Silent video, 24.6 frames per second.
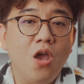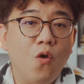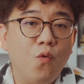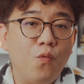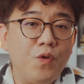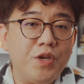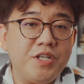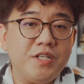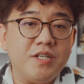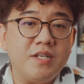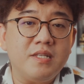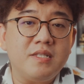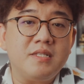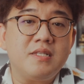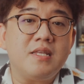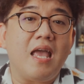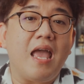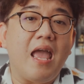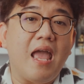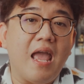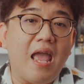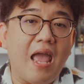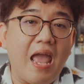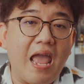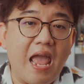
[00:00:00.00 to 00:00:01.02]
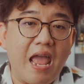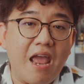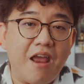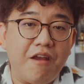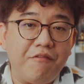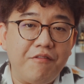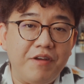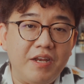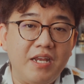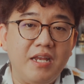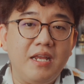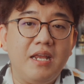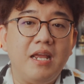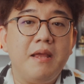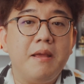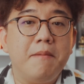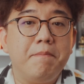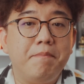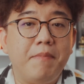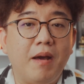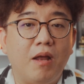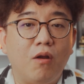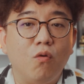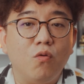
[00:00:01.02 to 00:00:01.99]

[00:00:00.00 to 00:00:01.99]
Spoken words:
which is airy but